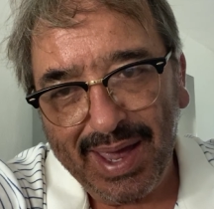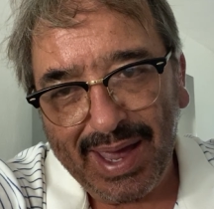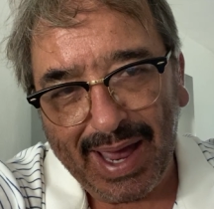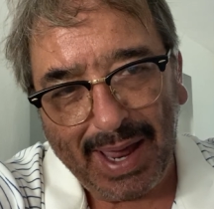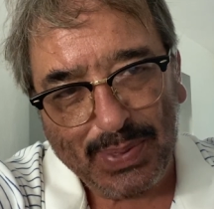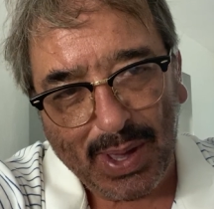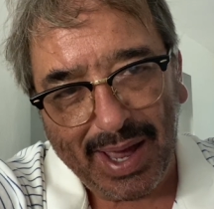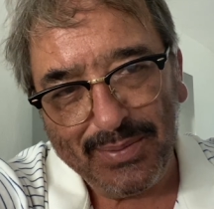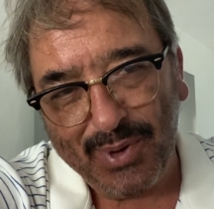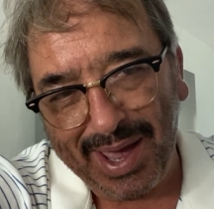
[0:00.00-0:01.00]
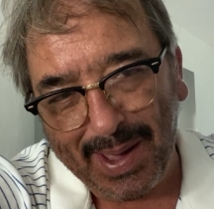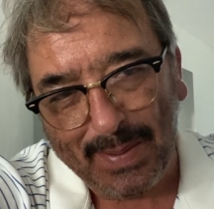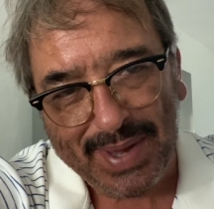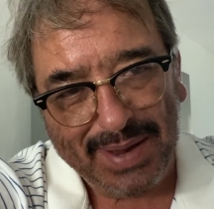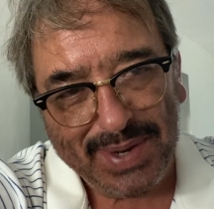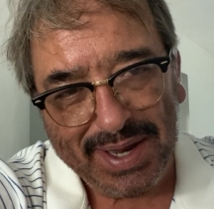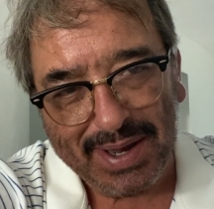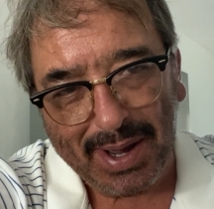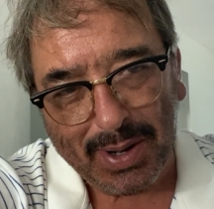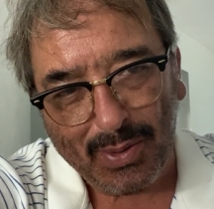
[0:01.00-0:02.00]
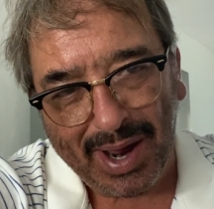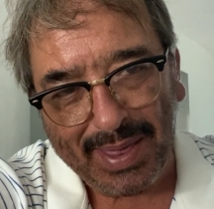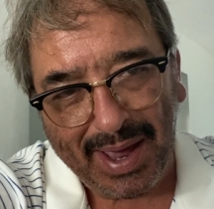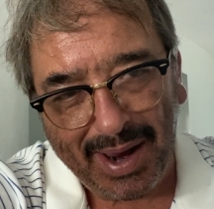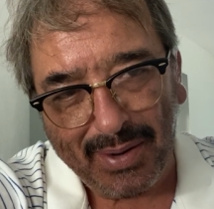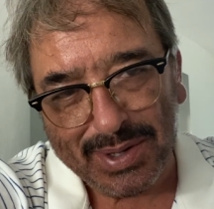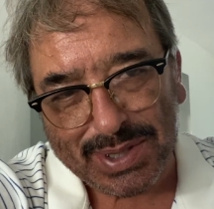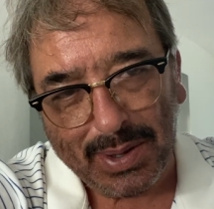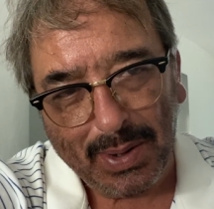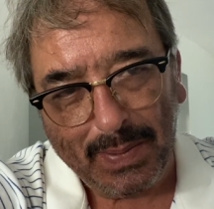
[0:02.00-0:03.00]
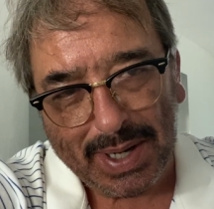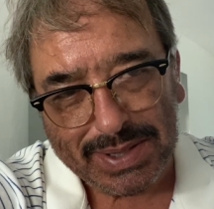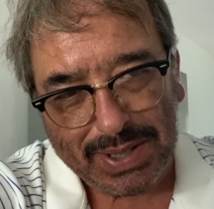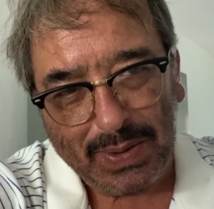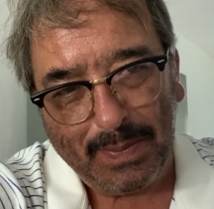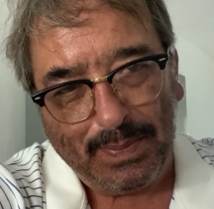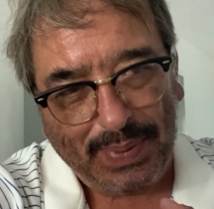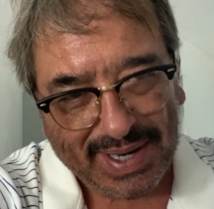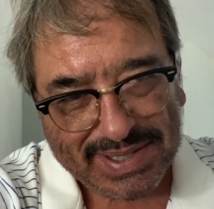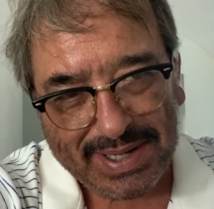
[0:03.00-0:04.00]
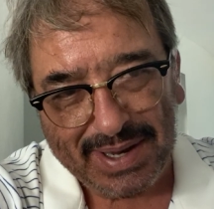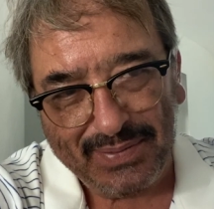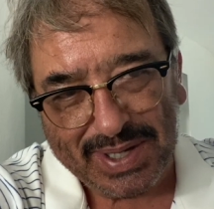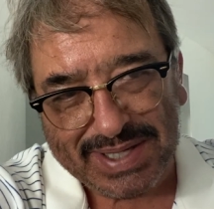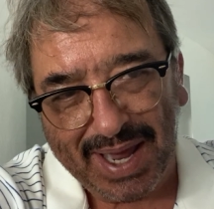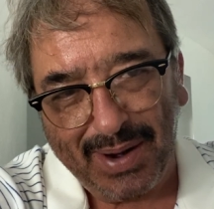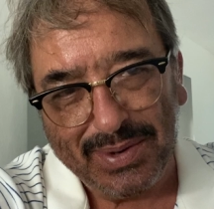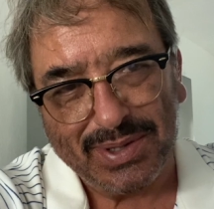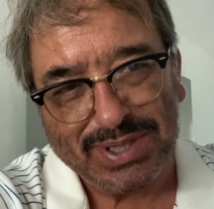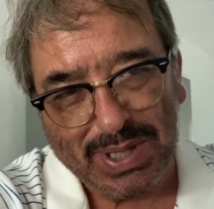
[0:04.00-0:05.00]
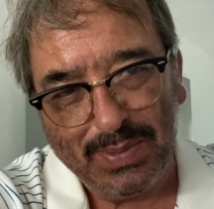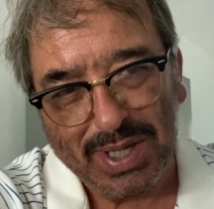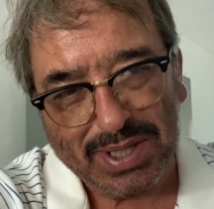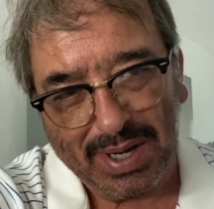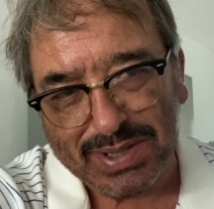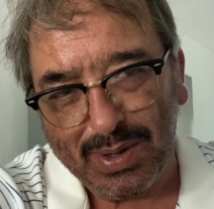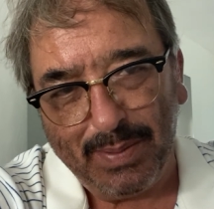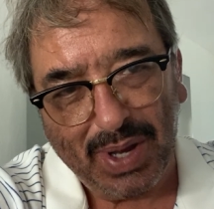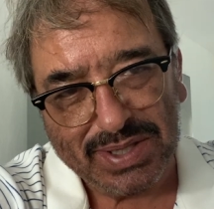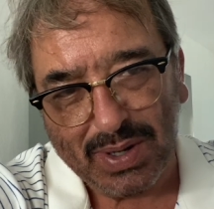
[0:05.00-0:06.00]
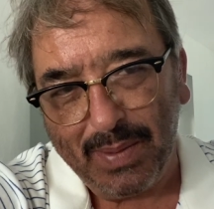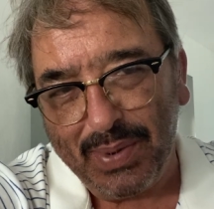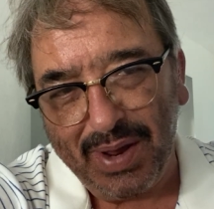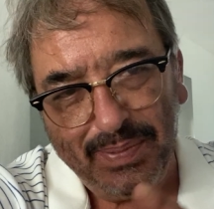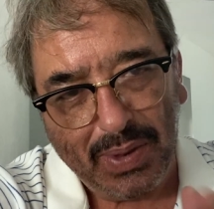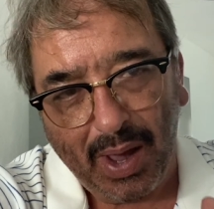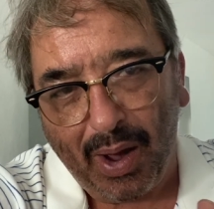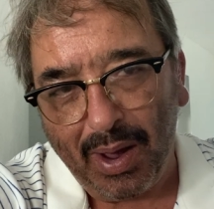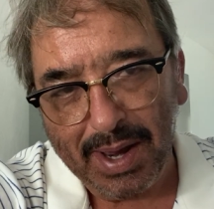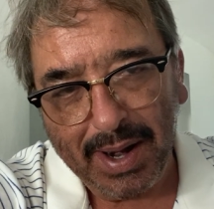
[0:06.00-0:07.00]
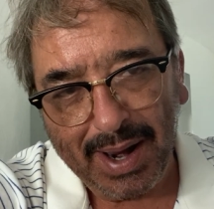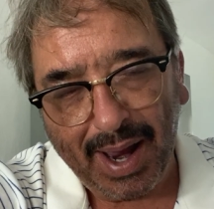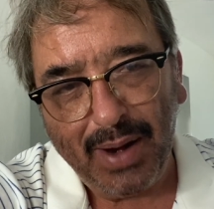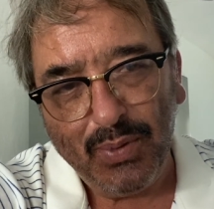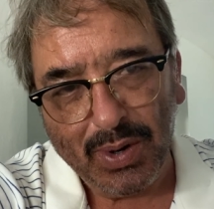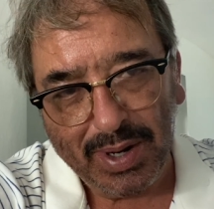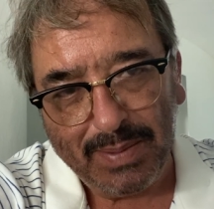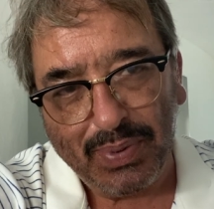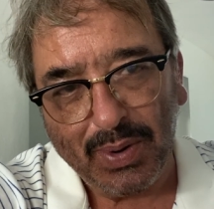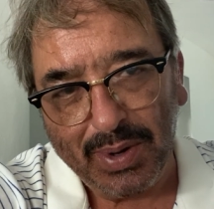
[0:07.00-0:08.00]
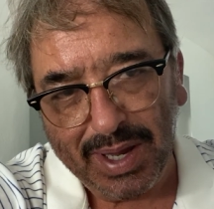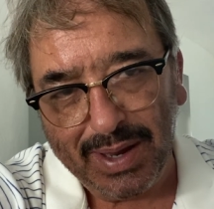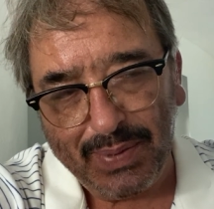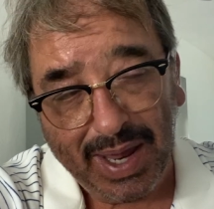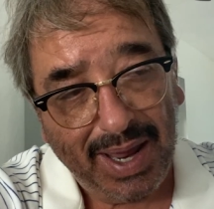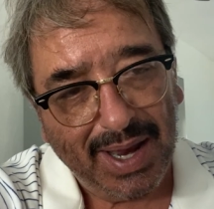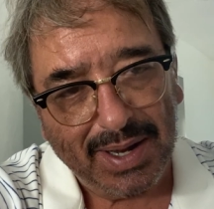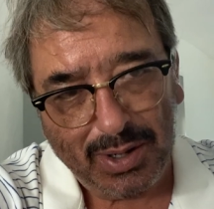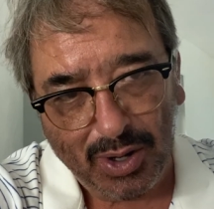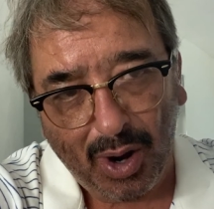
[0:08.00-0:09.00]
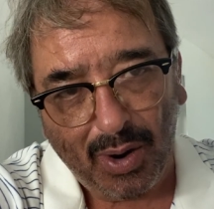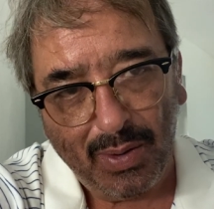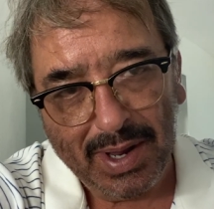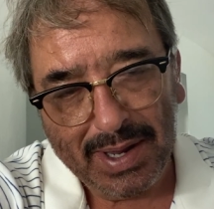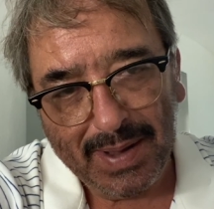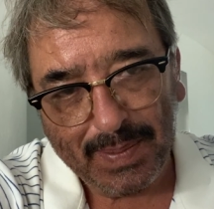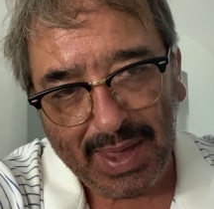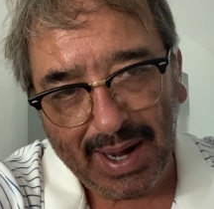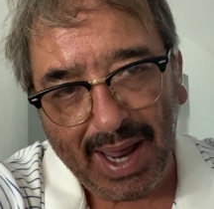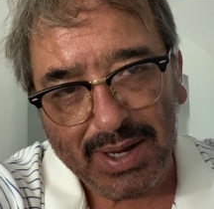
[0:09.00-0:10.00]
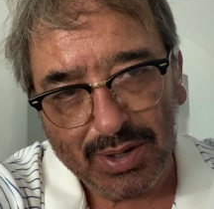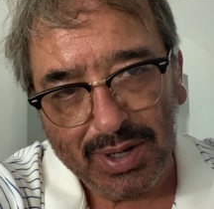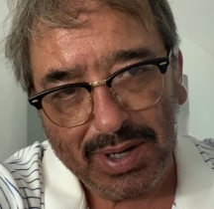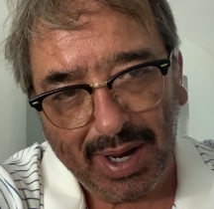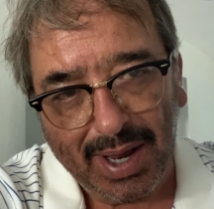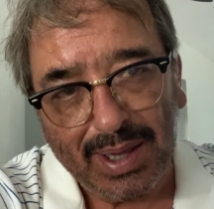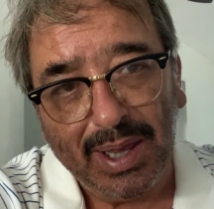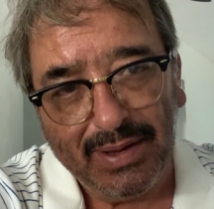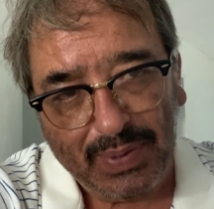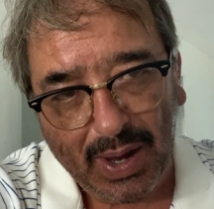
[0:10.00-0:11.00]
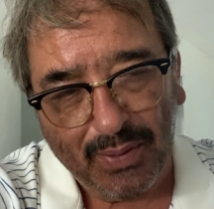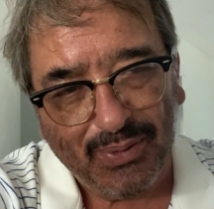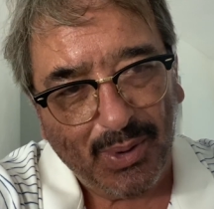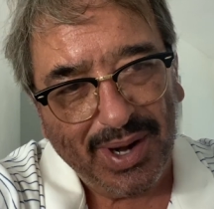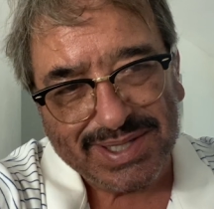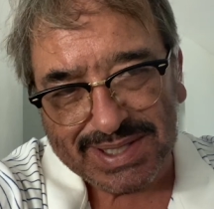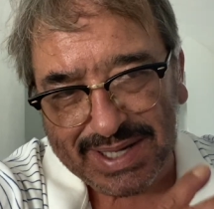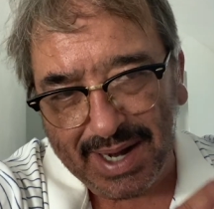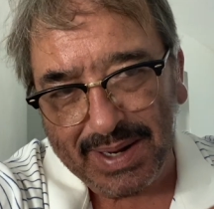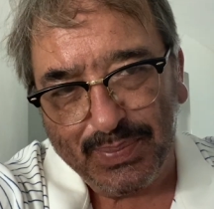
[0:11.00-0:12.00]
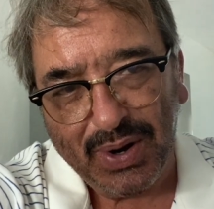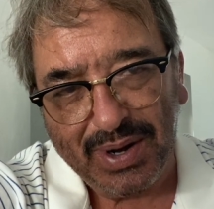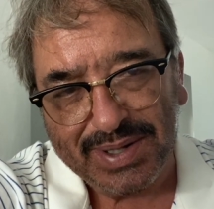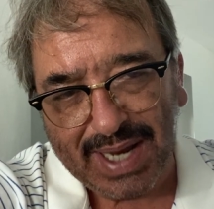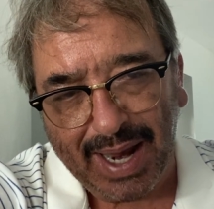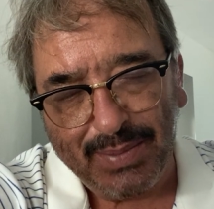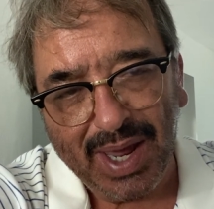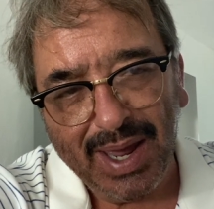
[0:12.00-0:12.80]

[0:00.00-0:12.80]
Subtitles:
I thought, well, maybe Guadalajara is a little bit too busy of a town. There's too much hustle and bustle, but no, I really believe and know that I could live there for an extended period of time.